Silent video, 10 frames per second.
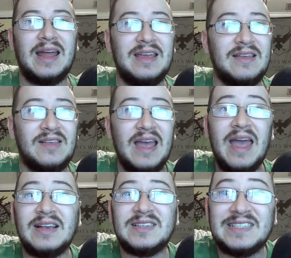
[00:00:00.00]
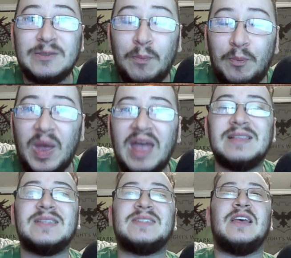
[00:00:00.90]
is
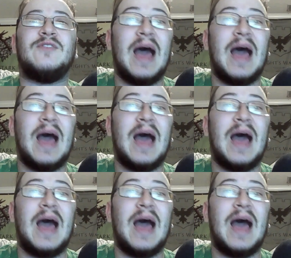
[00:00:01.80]
expensive.